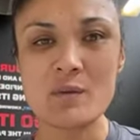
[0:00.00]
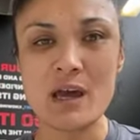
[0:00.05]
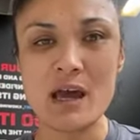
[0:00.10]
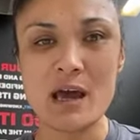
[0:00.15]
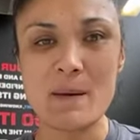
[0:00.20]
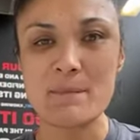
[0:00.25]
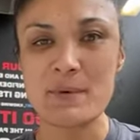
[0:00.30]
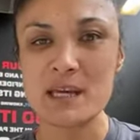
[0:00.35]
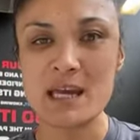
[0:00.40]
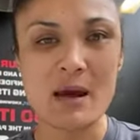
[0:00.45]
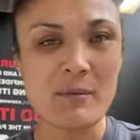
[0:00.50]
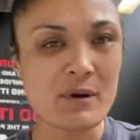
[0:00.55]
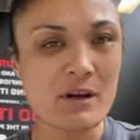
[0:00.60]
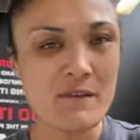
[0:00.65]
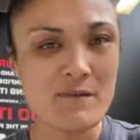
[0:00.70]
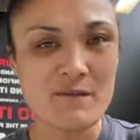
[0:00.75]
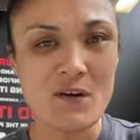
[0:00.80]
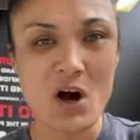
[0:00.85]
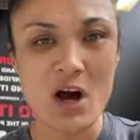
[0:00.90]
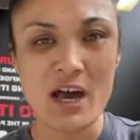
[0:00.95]
becoming a
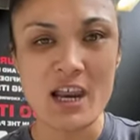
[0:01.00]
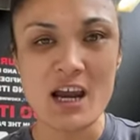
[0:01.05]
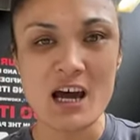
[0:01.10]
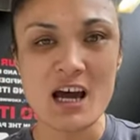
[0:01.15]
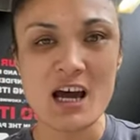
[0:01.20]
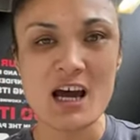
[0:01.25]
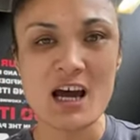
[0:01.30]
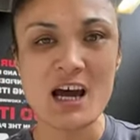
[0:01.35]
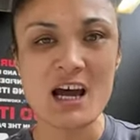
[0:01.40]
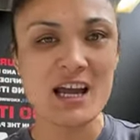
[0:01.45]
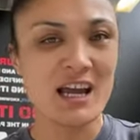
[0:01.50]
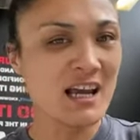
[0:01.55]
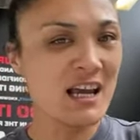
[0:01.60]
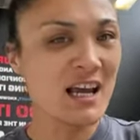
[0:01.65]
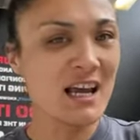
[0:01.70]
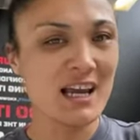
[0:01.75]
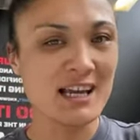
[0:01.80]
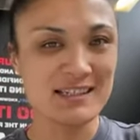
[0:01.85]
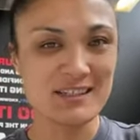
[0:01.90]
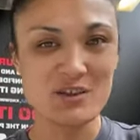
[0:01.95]
fighter.
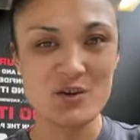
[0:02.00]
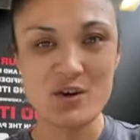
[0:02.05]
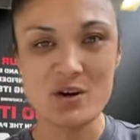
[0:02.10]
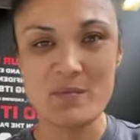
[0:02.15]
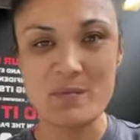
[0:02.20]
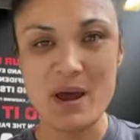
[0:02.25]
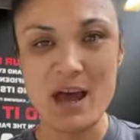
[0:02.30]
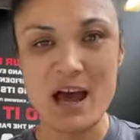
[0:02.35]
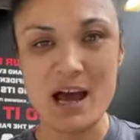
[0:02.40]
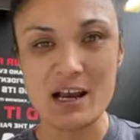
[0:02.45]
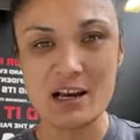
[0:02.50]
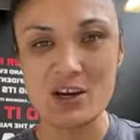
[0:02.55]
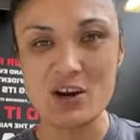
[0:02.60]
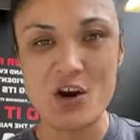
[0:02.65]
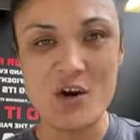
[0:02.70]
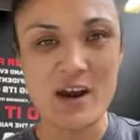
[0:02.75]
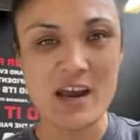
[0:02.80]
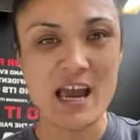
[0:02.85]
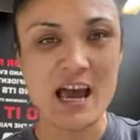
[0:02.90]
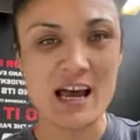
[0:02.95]
It's not about
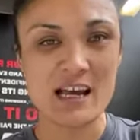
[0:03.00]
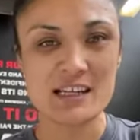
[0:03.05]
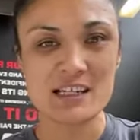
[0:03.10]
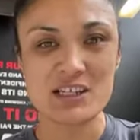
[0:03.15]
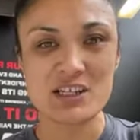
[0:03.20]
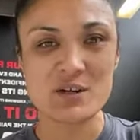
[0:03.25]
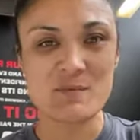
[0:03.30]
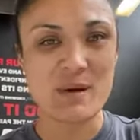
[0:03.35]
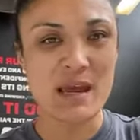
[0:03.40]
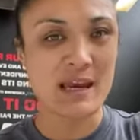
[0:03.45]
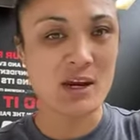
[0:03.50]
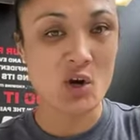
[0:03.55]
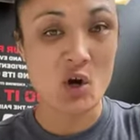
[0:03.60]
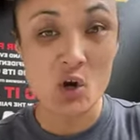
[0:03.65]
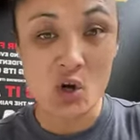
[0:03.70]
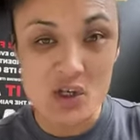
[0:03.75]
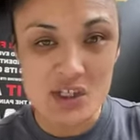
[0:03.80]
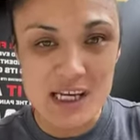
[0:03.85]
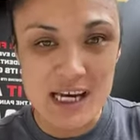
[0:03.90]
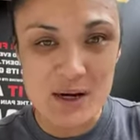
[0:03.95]
going out to make
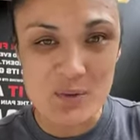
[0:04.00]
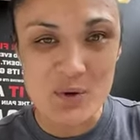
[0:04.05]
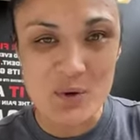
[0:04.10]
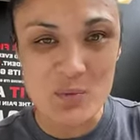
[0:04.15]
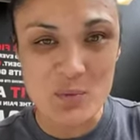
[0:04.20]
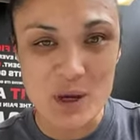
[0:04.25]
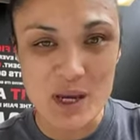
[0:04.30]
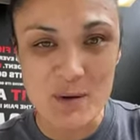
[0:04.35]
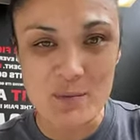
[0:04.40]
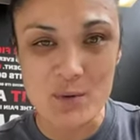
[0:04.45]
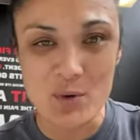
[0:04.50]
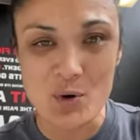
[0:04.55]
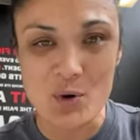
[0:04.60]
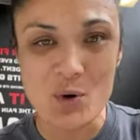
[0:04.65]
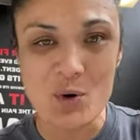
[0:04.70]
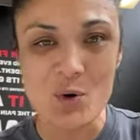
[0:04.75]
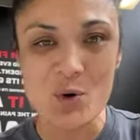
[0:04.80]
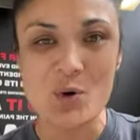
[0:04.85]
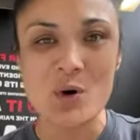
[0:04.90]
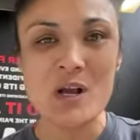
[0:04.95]
contact with
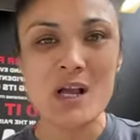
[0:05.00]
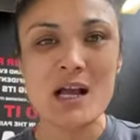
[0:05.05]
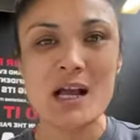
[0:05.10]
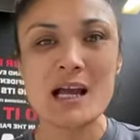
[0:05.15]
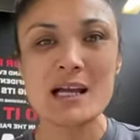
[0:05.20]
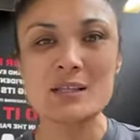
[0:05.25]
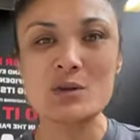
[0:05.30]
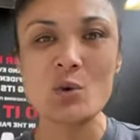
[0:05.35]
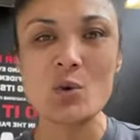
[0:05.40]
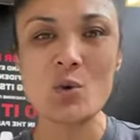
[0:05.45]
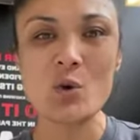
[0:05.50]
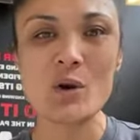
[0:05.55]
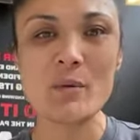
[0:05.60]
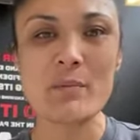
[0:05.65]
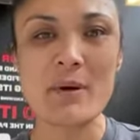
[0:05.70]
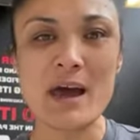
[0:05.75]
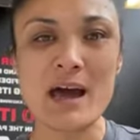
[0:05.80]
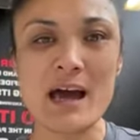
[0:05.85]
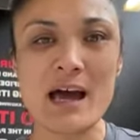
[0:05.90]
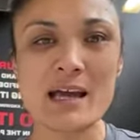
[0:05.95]
people. It's all
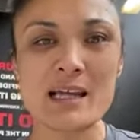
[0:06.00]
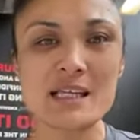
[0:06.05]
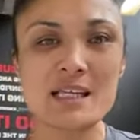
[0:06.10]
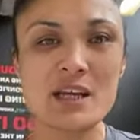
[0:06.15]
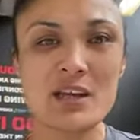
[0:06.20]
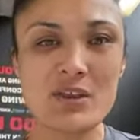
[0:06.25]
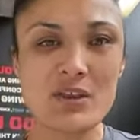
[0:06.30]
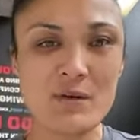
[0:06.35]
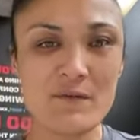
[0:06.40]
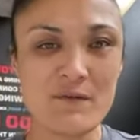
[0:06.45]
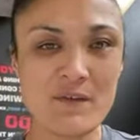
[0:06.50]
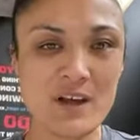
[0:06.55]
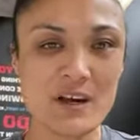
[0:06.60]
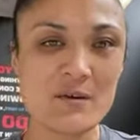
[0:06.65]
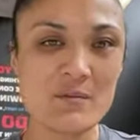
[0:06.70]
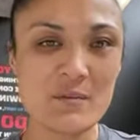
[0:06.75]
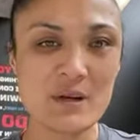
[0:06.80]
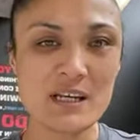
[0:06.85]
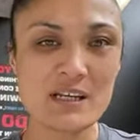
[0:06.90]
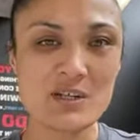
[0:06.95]
about the
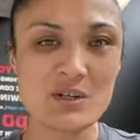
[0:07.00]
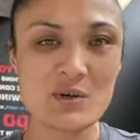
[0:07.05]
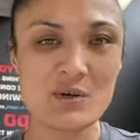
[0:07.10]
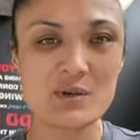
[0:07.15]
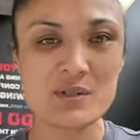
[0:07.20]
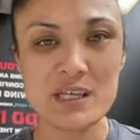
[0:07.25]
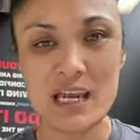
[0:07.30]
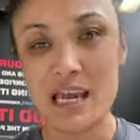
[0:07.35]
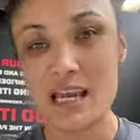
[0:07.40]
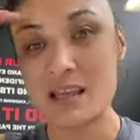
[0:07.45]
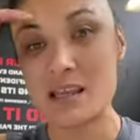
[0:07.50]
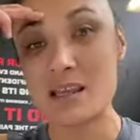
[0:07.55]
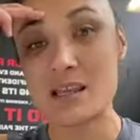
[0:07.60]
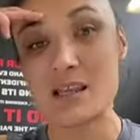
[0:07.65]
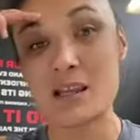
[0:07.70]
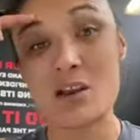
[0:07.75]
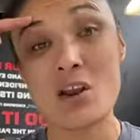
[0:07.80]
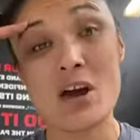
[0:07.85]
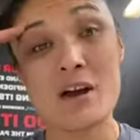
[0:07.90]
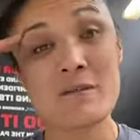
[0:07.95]
fundamentals and
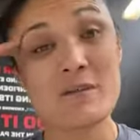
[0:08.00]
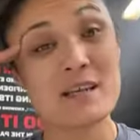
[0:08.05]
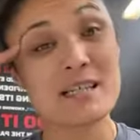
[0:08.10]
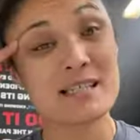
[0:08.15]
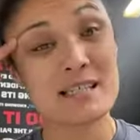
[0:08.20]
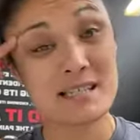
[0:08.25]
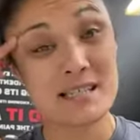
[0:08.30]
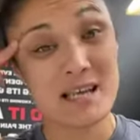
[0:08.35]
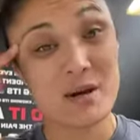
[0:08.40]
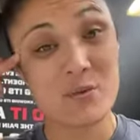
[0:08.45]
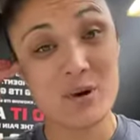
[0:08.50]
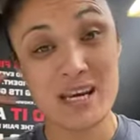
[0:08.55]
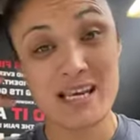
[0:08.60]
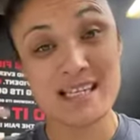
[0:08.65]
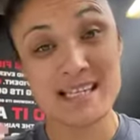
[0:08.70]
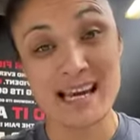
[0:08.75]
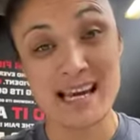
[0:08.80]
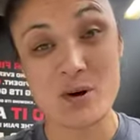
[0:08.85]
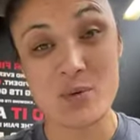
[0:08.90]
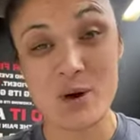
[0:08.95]
the life lessons that we can
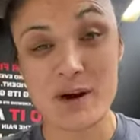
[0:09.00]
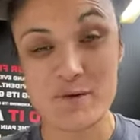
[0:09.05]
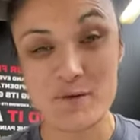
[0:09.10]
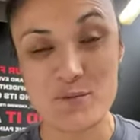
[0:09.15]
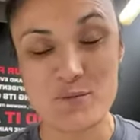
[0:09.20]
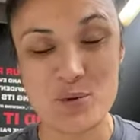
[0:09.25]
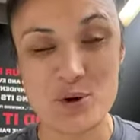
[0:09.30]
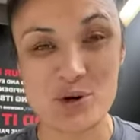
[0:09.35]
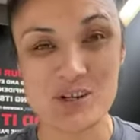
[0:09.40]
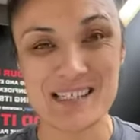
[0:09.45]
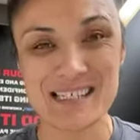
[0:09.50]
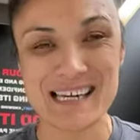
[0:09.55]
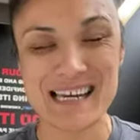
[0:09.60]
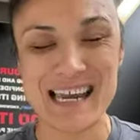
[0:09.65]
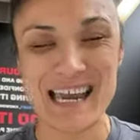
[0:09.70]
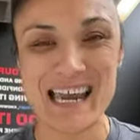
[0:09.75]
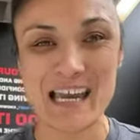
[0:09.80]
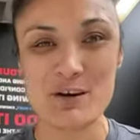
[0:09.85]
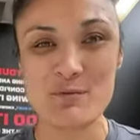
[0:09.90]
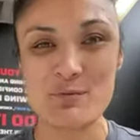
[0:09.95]
take away from boxing.
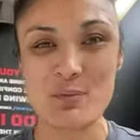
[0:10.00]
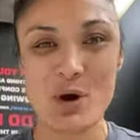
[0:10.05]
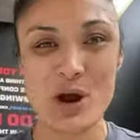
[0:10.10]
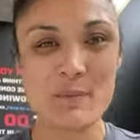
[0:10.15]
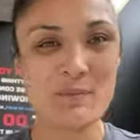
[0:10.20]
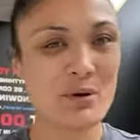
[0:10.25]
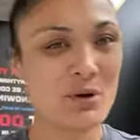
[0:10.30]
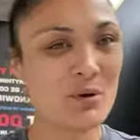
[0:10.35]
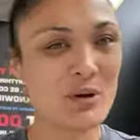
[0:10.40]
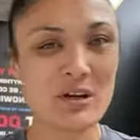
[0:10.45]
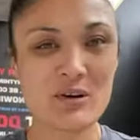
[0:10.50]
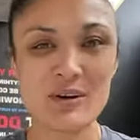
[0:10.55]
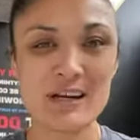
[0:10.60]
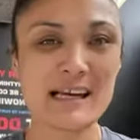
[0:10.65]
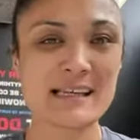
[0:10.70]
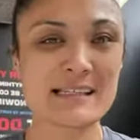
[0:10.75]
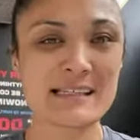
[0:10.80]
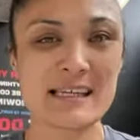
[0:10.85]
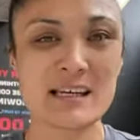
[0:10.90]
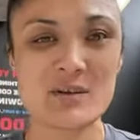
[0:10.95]
And by building on
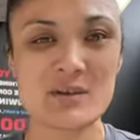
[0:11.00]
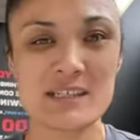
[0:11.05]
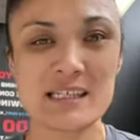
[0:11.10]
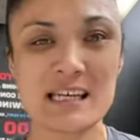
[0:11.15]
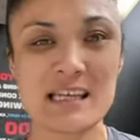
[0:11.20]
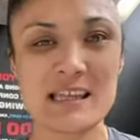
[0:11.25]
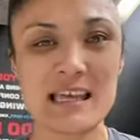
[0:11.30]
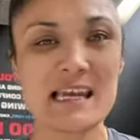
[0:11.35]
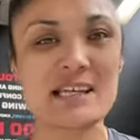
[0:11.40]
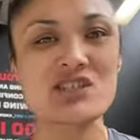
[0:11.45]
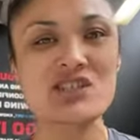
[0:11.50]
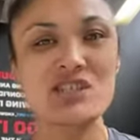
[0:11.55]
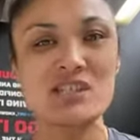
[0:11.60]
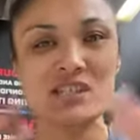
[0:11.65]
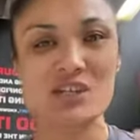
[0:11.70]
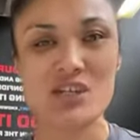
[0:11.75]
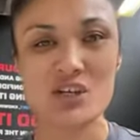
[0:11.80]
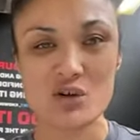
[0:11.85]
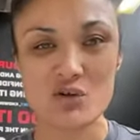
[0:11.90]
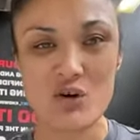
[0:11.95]
our skill set, that's
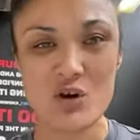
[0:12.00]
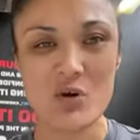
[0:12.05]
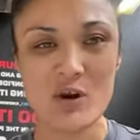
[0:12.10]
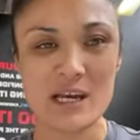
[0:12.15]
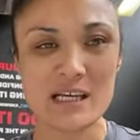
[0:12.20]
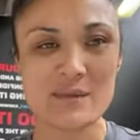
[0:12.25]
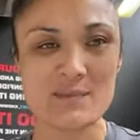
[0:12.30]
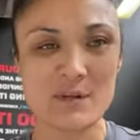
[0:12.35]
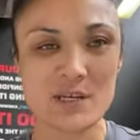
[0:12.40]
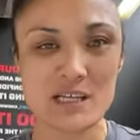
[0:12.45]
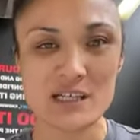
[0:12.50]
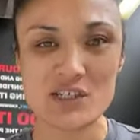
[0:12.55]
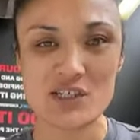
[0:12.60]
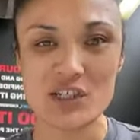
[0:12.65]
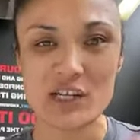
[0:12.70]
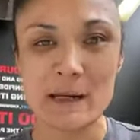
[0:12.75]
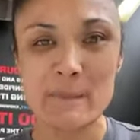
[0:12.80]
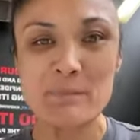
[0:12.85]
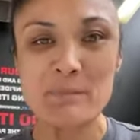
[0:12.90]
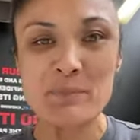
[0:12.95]
just going to grow
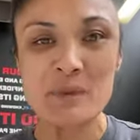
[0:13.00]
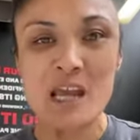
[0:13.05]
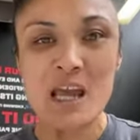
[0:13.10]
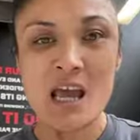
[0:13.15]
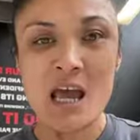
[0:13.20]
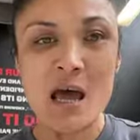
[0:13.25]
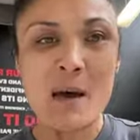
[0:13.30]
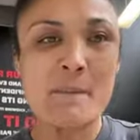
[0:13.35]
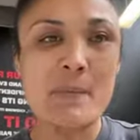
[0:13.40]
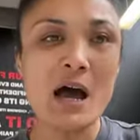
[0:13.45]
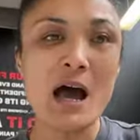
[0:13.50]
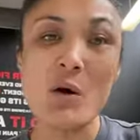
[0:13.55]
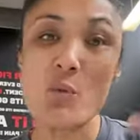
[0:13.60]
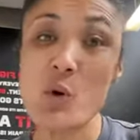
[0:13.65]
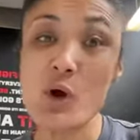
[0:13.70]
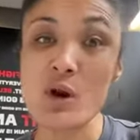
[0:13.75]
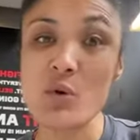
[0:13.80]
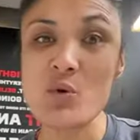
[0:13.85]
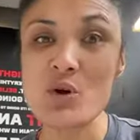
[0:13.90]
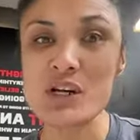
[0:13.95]
exponentially. But
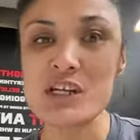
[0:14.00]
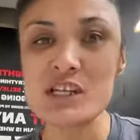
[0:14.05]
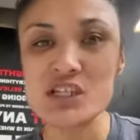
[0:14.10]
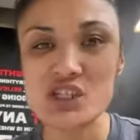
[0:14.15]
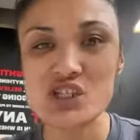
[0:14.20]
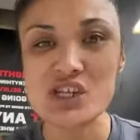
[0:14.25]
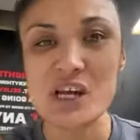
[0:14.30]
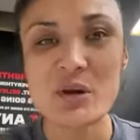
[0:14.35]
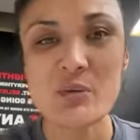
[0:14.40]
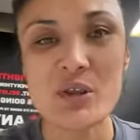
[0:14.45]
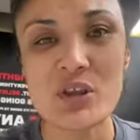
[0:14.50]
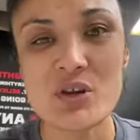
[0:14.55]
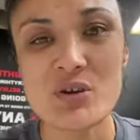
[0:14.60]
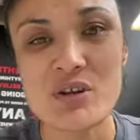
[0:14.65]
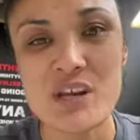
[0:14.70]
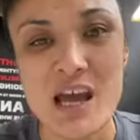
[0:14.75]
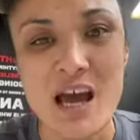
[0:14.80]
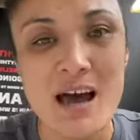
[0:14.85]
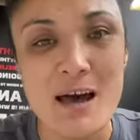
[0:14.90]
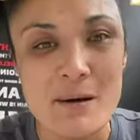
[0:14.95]
what I wanted to share with you
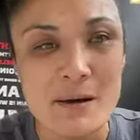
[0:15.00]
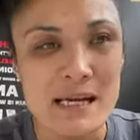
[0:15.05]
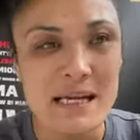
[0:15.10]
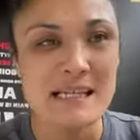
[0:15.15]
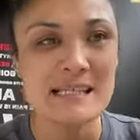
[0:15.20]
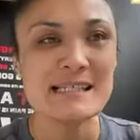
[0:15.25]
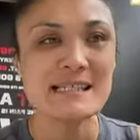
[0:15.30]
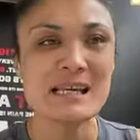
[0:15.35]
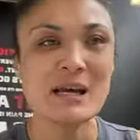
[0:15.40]
now is